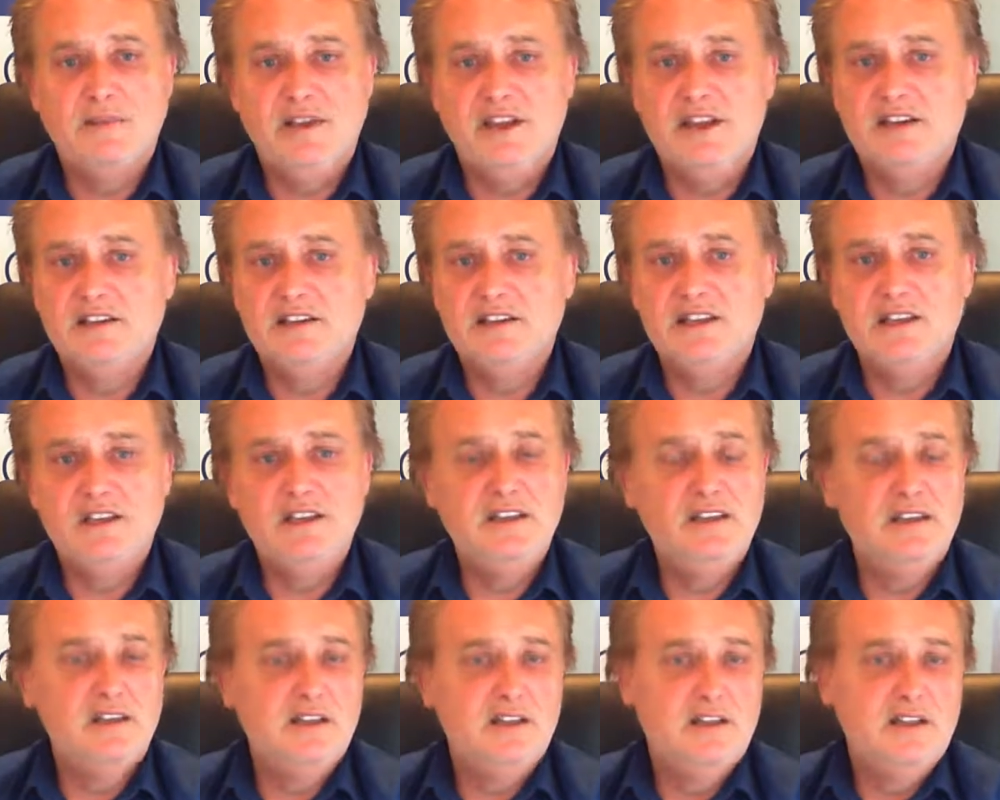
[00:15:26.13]

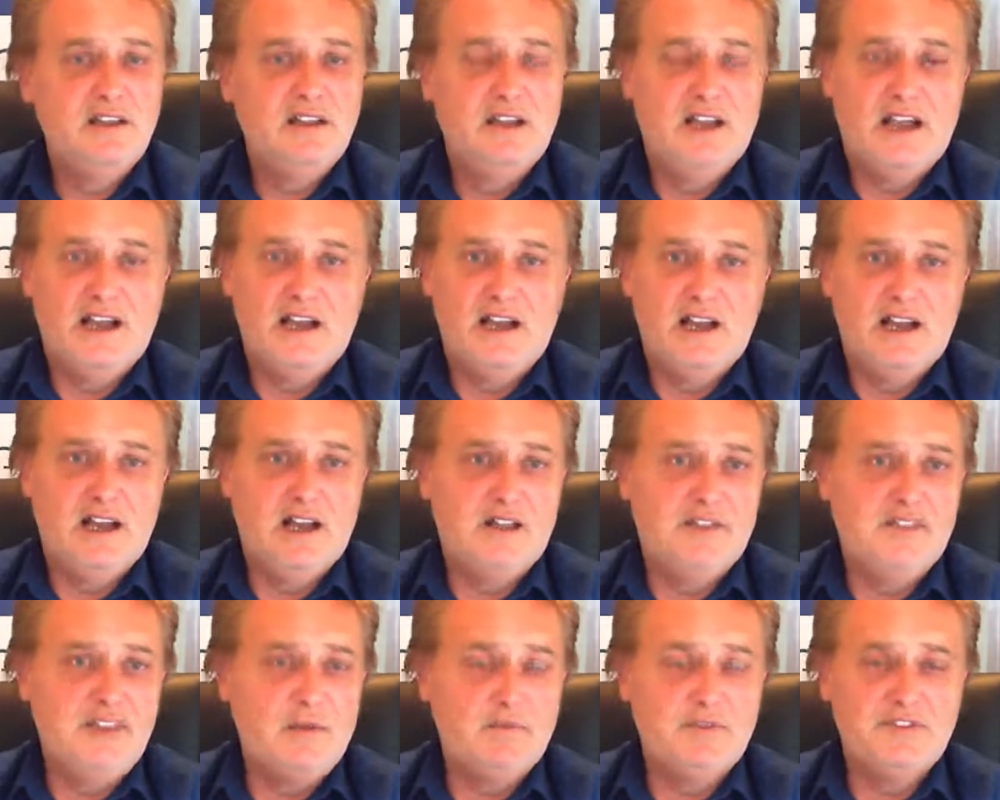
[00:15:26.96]
Italy,
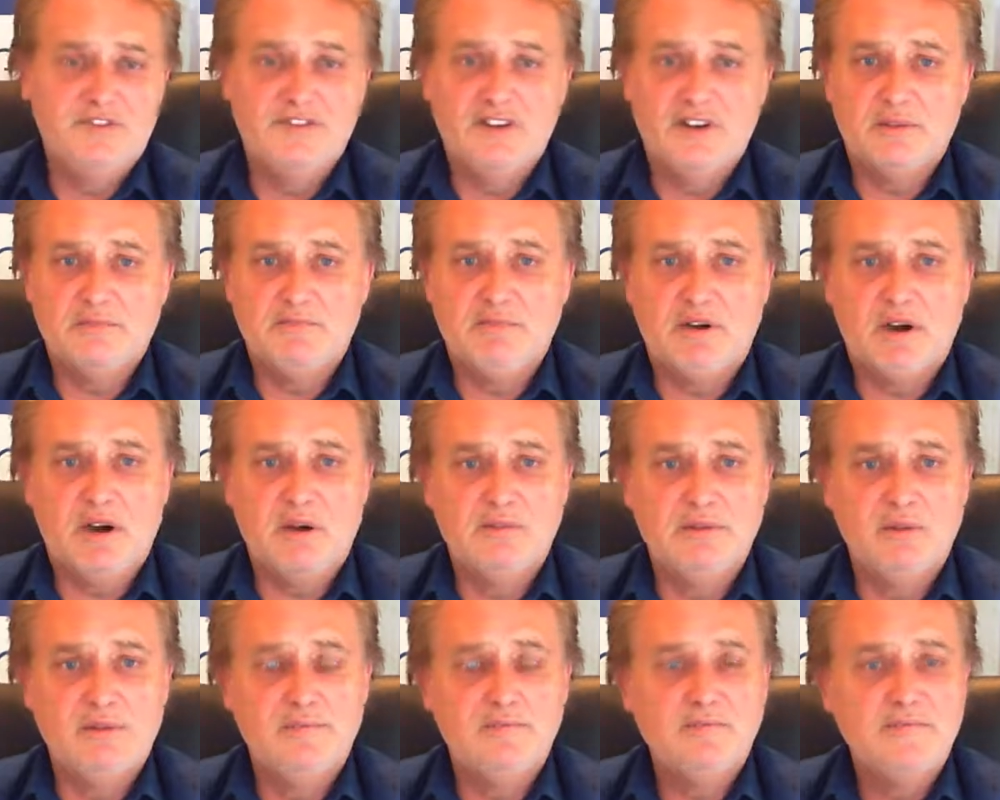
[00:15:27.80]
that was not a
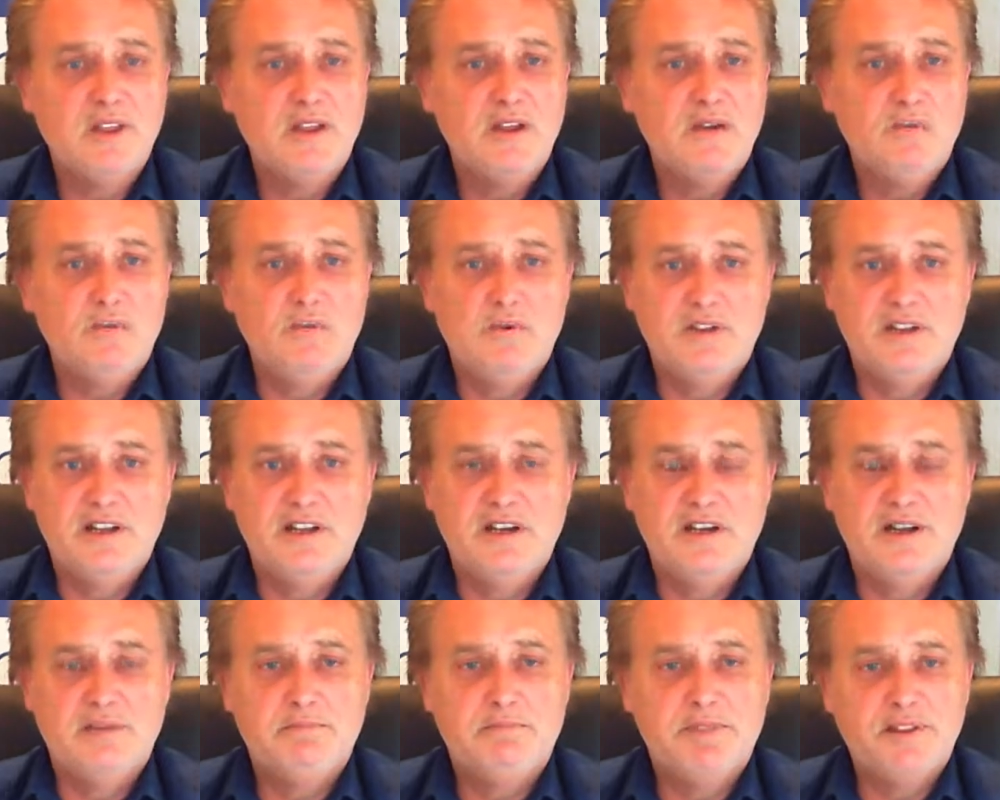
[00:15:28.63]
problem,
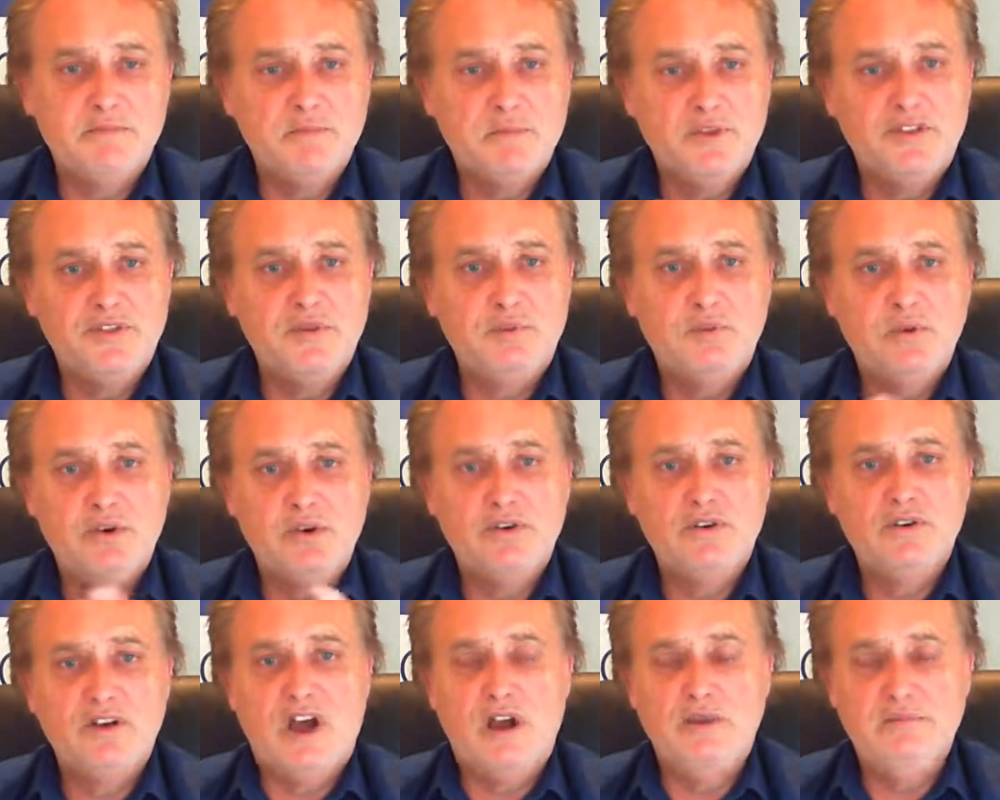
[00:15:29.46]
but with the
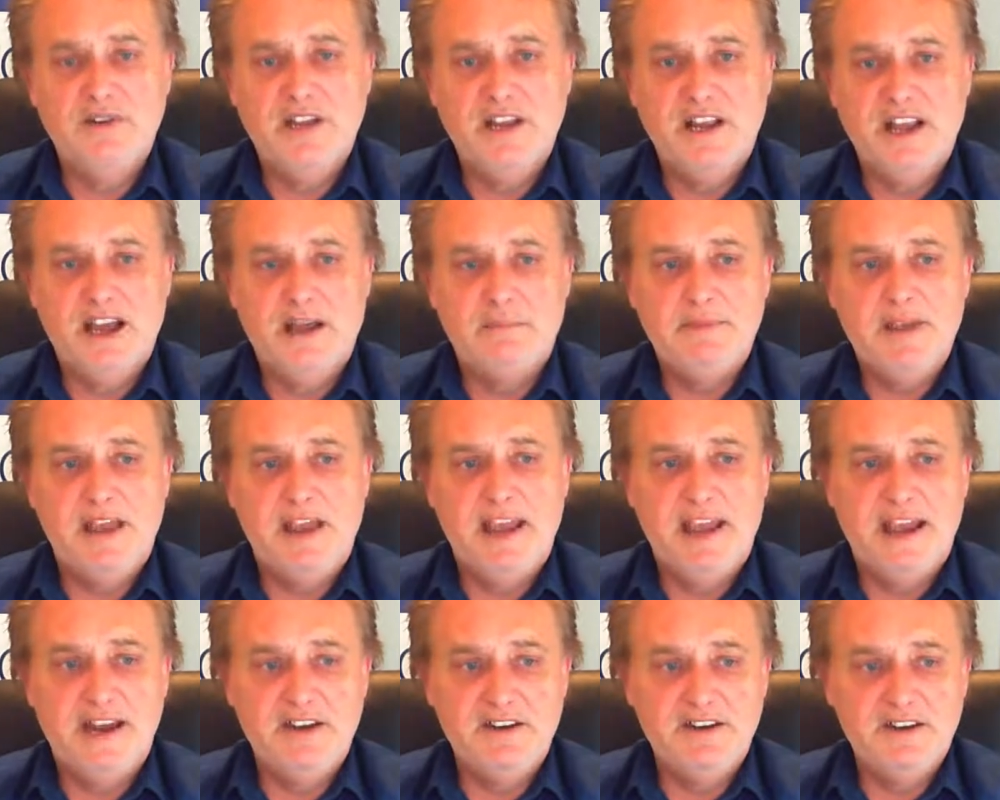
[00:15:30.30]
world opening up
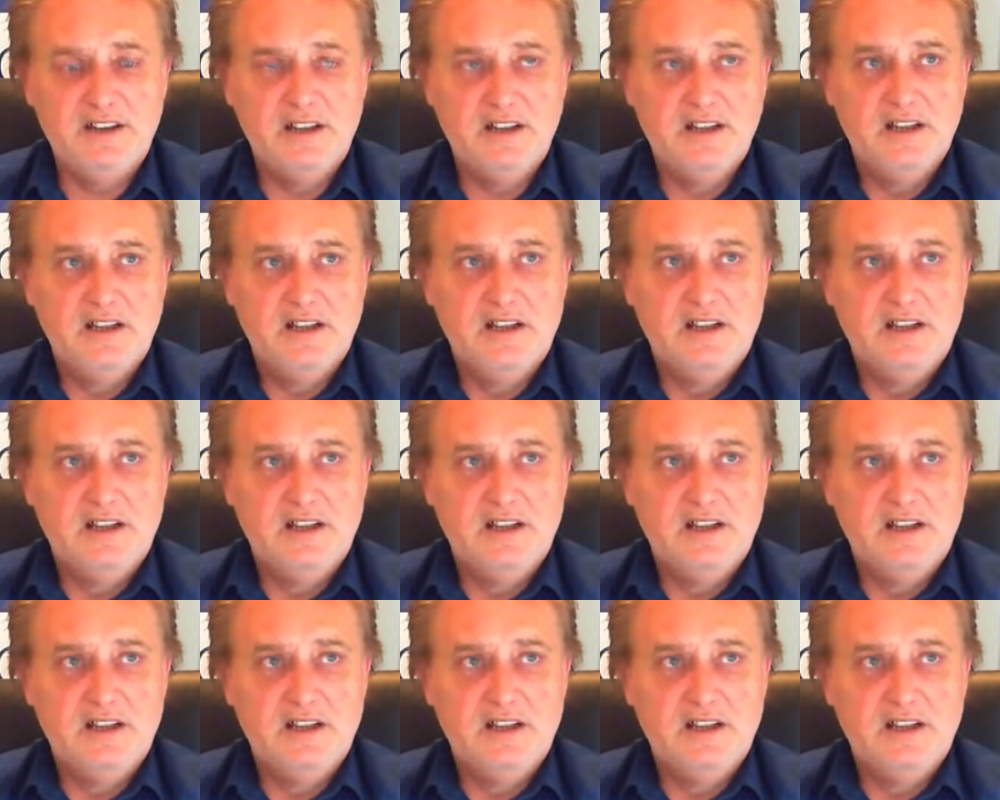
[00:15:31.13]
and